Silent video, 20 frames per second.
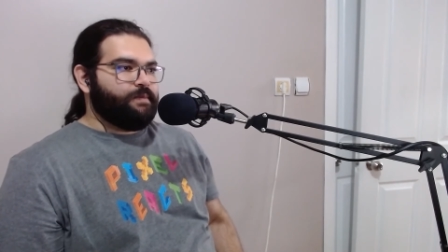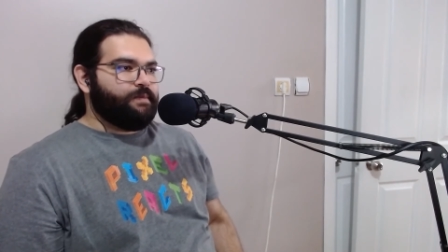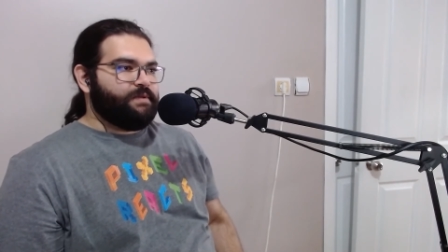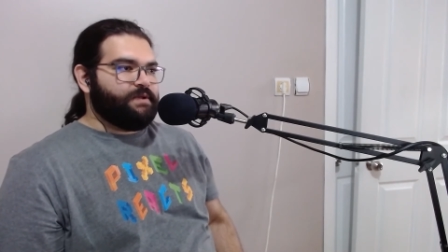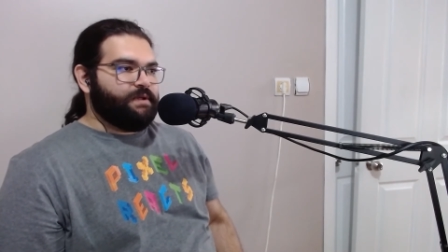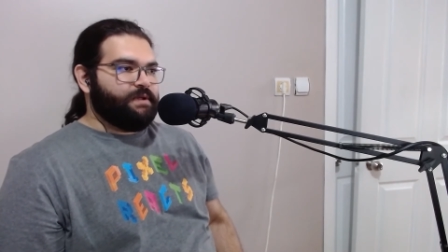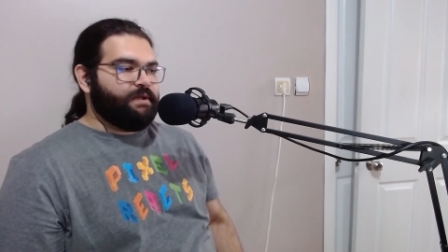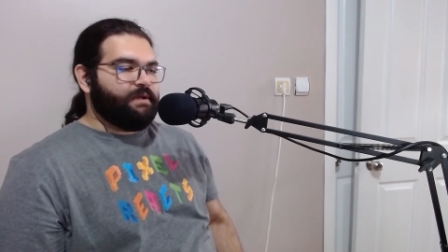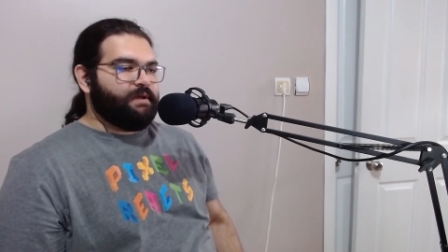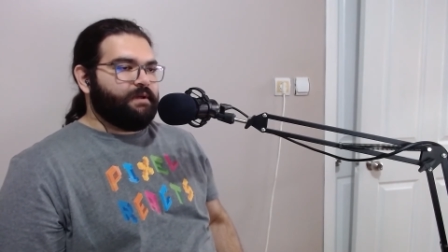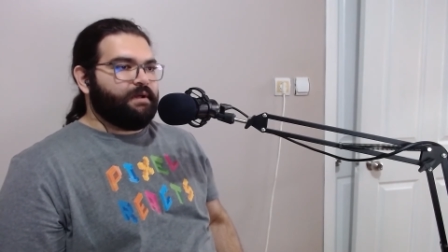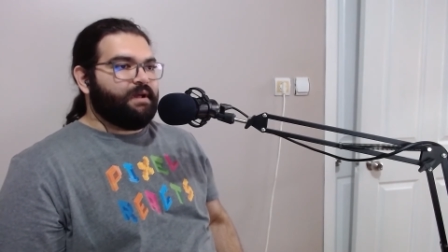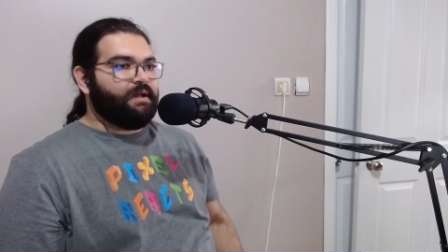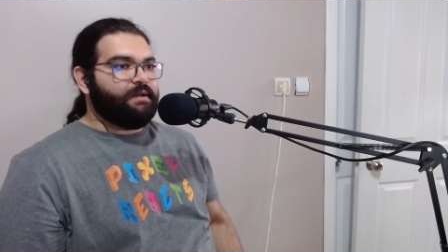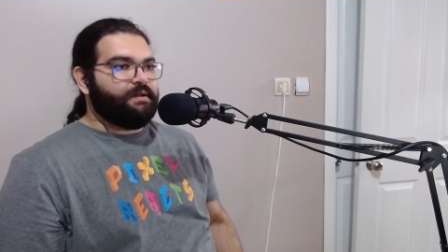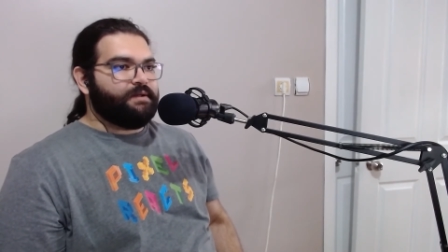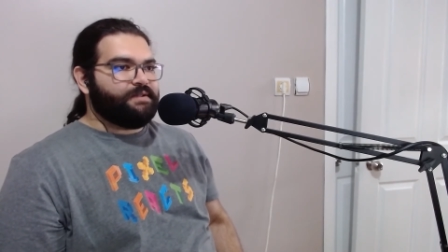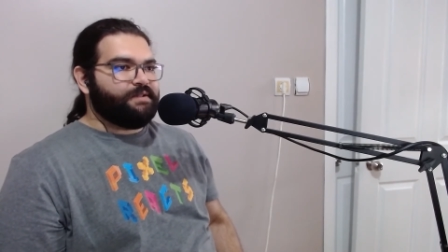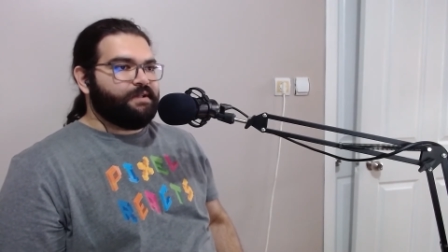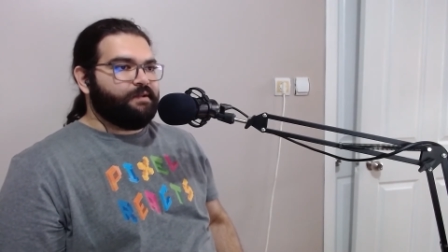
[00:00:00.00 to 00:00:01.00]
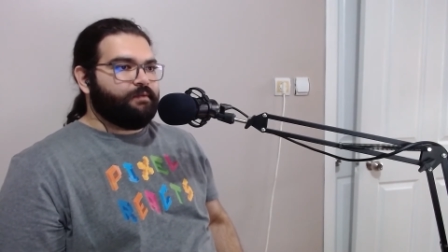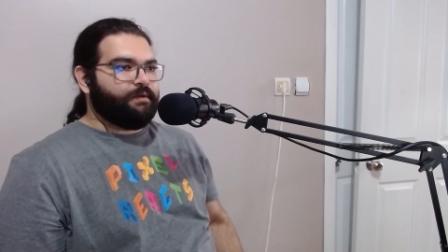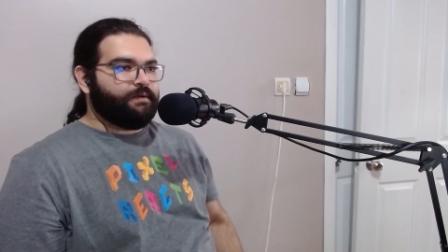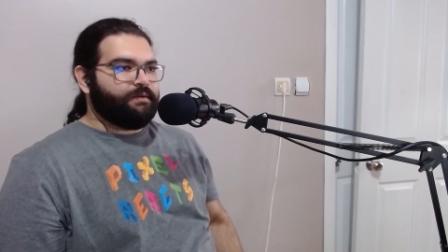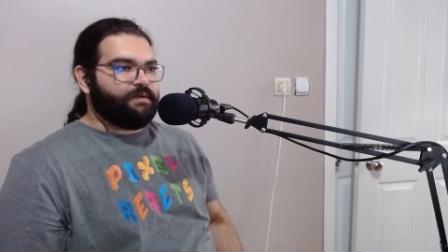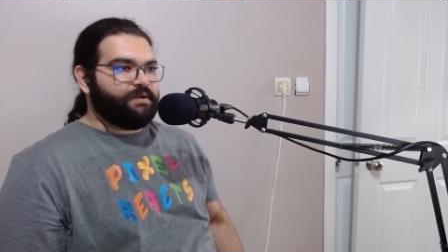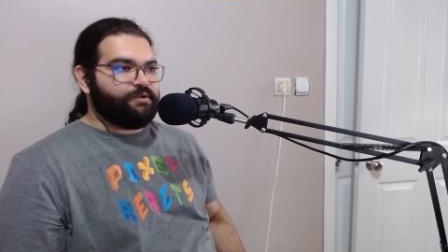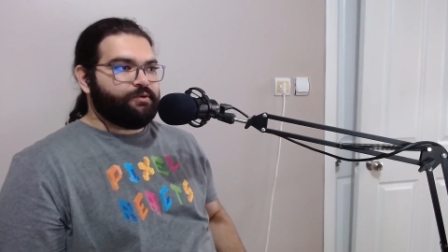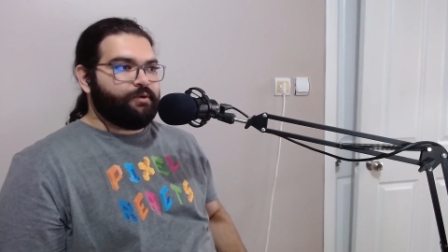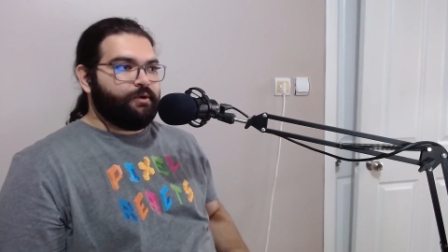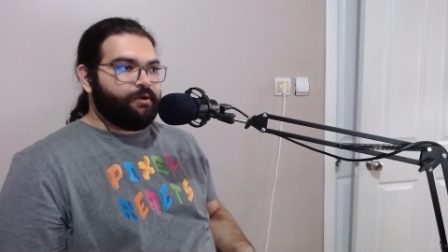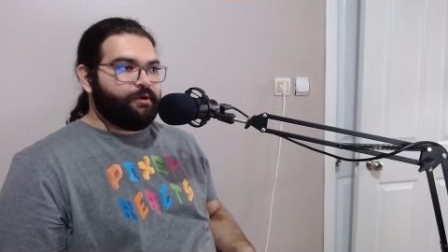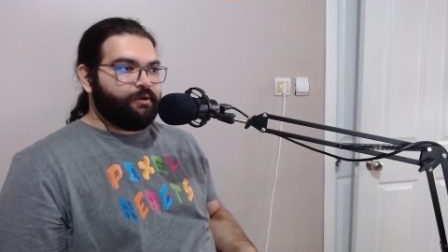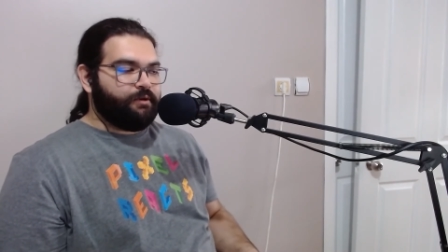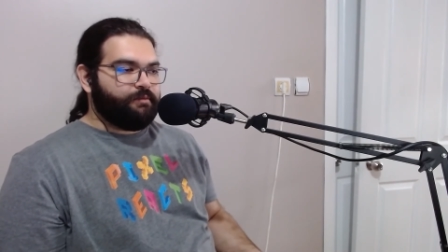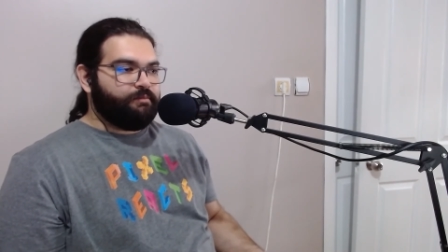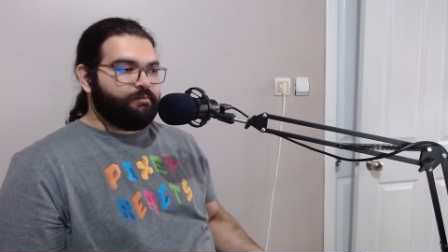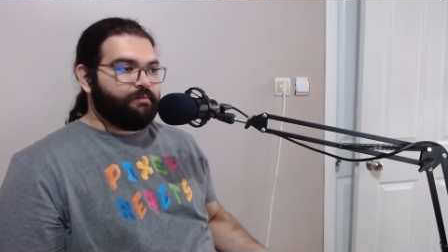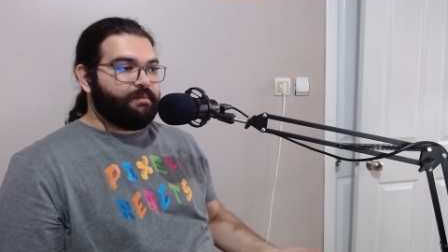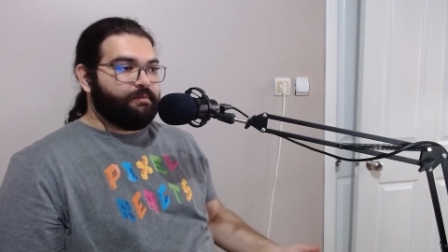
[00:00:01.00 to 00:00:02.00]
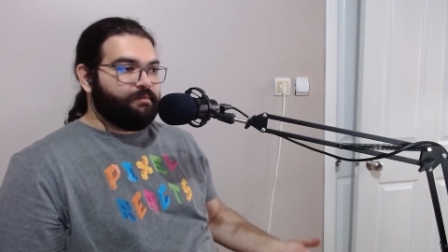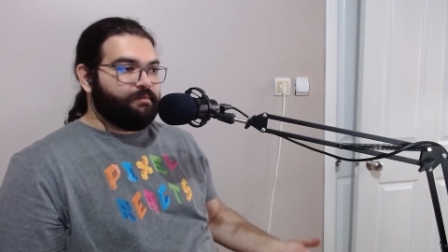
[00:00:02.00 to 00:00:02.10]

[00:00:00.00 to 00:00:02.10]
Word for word: she didn't understand what was going on.